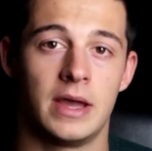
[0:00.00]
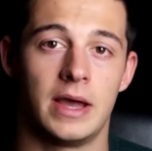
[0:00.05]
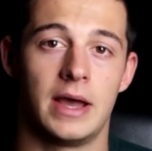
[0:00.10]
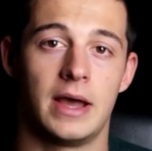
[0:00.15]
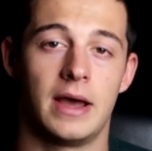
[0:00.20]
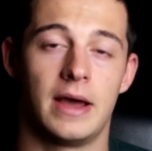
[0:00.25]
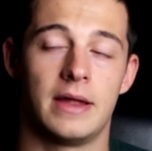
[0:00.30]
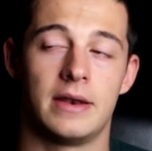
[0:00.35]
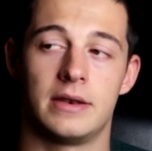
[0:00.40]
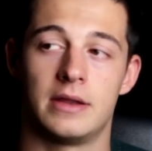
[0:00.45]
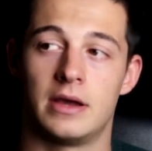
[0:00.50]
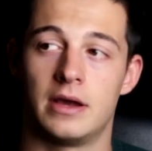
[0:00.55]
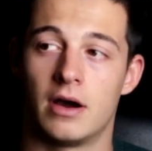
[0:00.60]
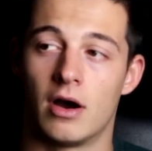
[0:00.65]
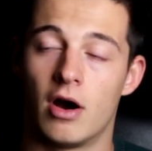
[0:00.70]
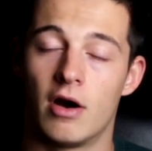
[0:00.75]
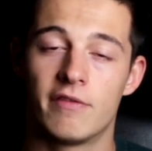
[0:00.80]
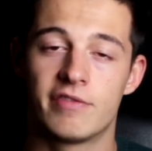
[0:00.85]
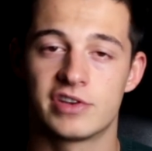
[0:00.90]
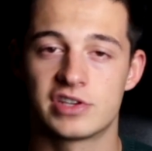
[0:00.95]
And
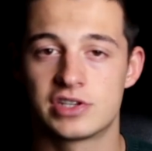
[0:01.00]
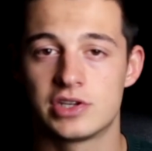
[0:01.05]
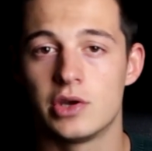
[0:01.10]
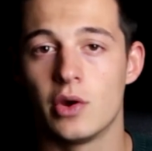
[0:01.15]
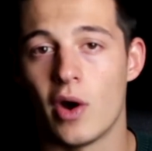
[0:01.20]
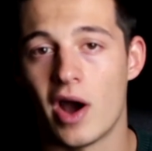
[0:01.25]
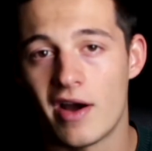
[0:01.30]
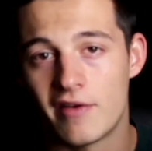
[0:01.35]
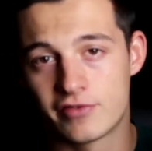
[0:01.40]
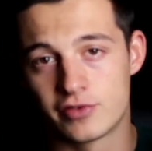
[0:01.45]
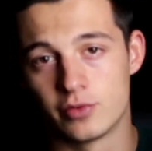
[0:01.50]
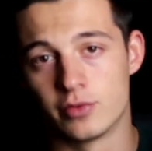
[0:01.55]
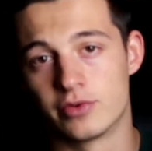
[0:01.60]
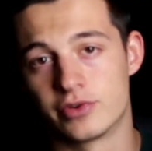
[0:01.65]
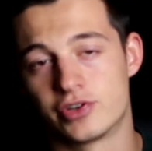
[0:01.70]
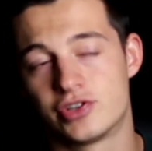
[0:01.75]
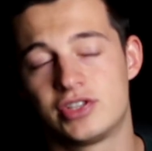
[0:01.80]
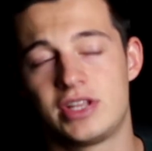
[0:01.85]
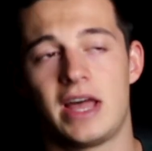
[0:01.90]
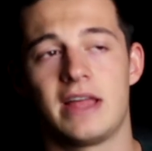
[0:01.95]
obviously you have to
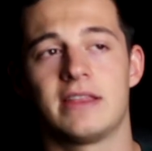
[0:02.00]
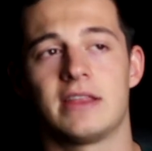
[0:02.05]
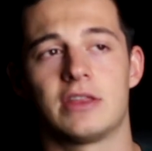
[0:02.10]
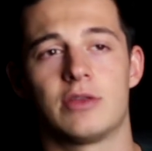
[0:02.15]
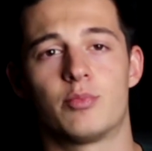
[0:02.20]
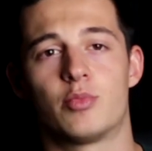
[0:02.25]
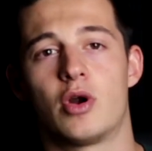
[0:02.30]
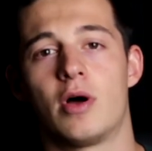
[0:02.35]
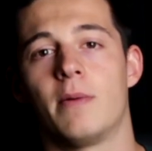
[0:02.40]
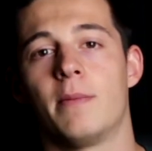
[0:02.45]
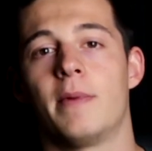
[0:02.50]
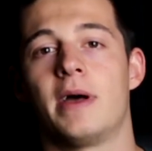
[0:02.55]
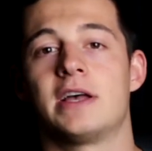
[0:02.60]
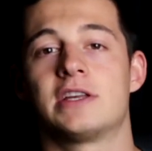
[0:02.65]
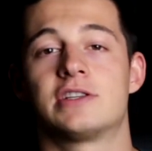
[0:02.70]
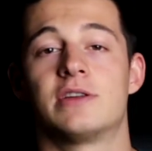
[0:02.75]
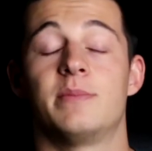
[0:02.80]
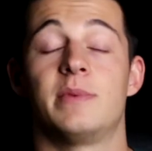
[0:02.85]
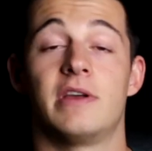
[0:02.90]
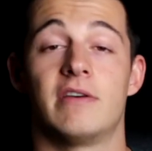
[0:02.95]
understand that the problem
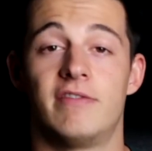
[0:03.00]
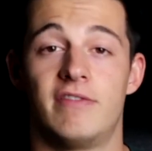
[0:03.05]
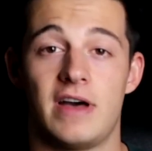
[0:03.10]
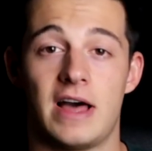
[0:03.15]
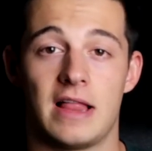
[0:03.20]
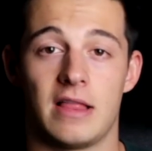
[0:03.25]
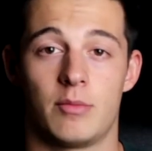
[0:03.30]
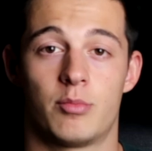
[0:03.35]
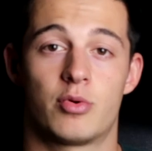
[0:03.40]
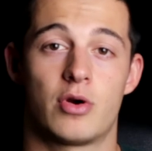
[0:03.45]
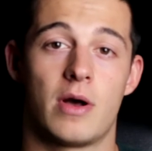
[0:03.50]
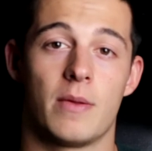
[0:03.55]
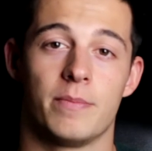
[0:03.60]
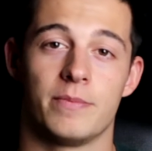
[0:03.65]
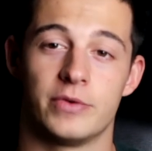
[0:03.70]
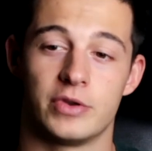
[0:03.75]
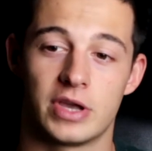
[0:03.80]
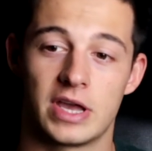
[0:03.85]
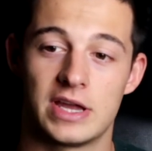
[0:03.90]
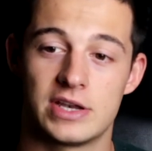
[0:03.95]
has to be a valid
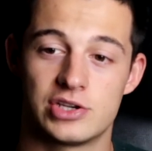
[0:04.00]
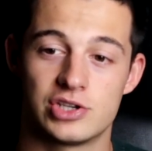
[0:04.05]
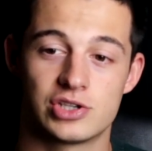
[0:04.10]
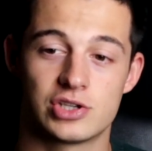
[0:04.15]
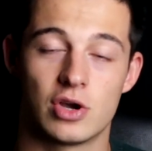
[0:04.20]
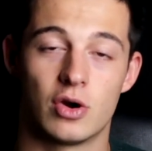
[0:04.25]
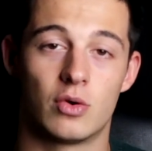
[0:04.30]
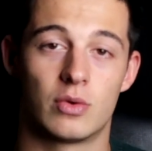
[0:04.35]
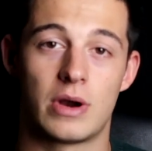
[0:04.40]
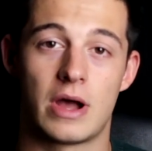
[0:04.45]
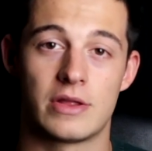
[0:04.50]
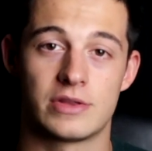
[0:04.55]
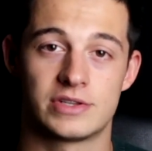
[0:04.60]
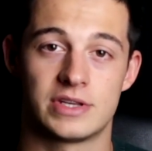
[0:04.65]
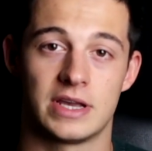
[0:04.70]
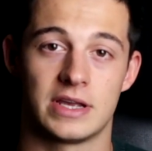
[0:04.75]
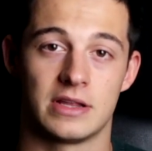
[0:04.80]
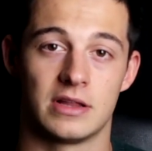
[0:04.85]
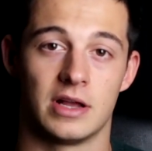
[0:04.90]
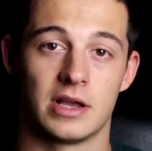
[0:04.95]
problem. You can't just go around
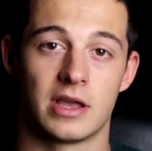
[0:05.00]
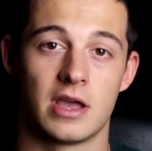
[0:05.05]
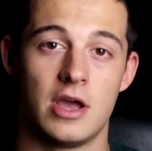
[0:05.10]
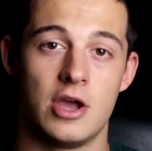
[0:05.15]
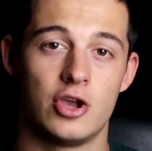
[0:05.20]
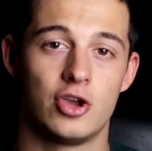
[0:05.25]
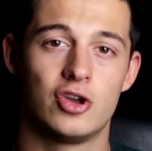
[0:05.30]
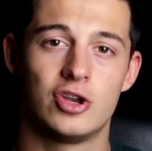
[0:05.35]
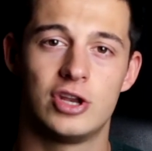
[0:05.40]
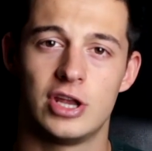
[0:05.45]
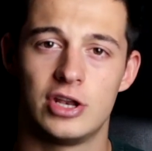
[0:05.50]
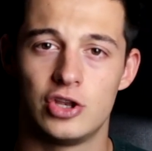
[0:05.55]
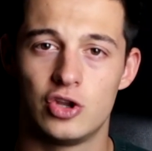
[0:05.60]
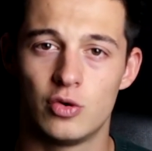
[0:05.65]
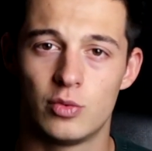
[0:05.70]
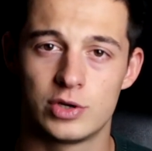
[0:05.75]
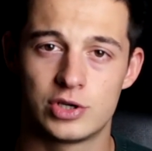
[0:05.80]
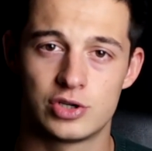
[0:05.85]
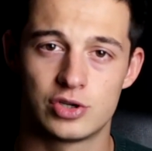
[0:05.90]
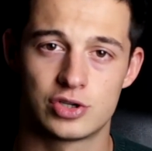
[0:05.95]
saying like, you didn't
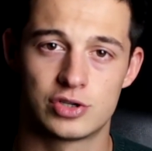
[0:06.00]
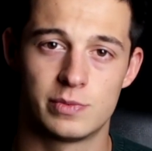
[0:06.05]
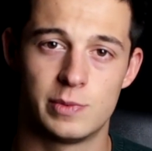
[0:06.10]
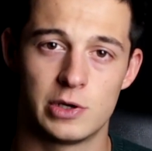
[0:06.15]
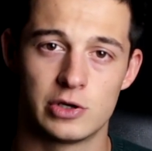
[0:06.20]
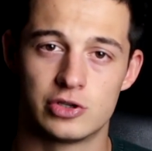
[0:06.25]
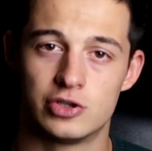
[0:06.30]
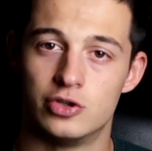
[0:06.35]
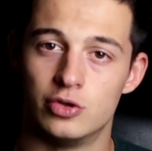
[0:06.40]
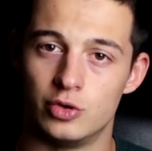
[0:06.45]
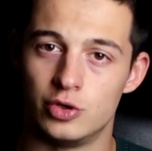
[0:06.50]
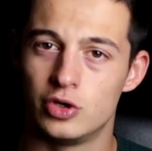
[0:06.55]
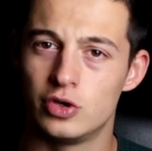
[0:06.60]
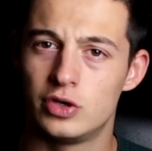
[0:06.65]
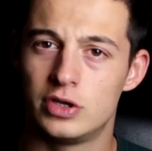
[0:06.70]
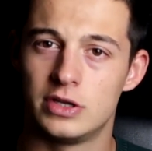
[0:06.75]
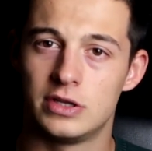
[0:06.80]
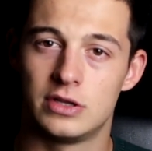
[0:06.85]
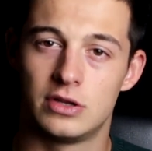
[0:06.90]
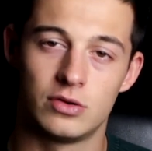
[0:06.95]
do what you're supposed to do, you
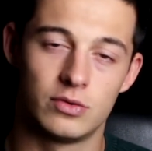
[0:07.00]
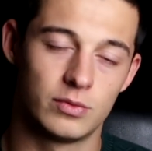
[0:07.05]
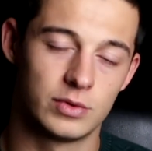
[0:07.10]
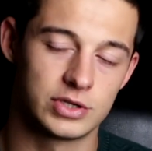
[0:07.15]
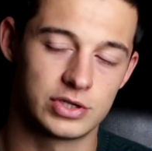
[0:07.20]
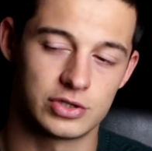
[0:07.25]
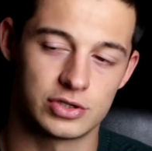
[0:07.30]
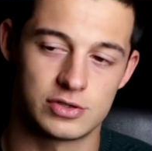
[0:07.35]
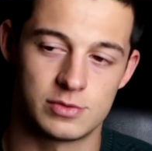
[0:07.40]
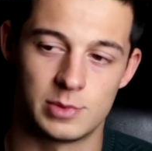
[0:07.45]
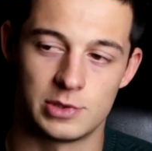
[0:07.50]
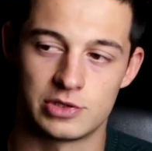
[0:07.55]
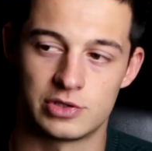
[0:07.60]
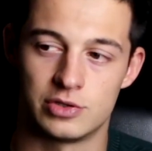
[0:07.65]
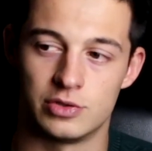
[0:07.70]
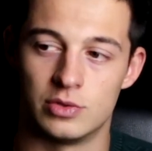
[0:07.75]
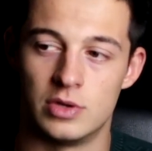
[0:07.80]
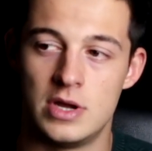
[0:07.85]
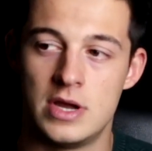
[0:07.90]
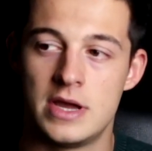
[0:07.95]
didn't do what you're supposed
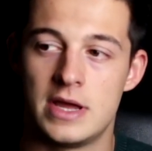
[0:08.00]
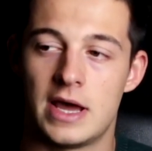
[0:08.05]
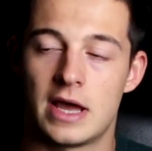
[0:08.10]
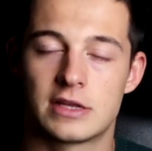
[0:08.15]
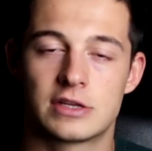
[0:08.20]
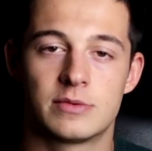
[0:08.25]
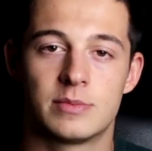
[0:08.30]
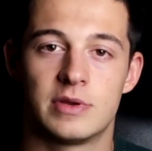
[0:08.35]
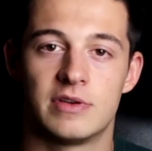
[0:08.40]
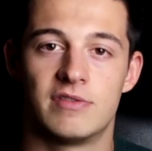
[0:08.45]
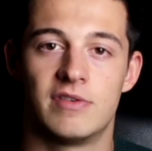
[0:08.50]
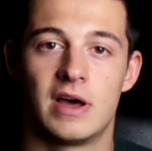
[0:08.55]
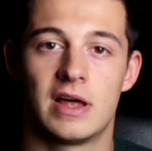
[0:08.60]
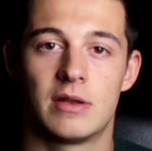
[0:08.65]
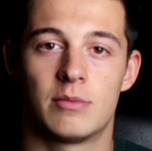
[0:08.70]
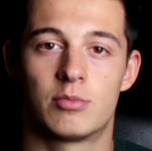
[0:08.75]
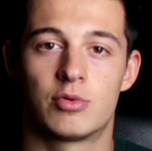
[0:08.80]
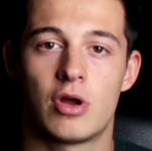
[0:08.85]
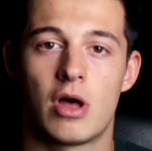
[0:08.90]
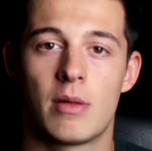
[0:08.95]
to do. It has to be a
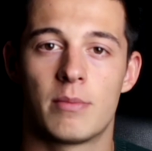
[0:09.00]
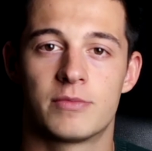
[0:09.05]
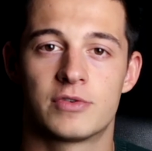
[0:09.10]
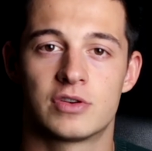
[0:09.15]
valid problem.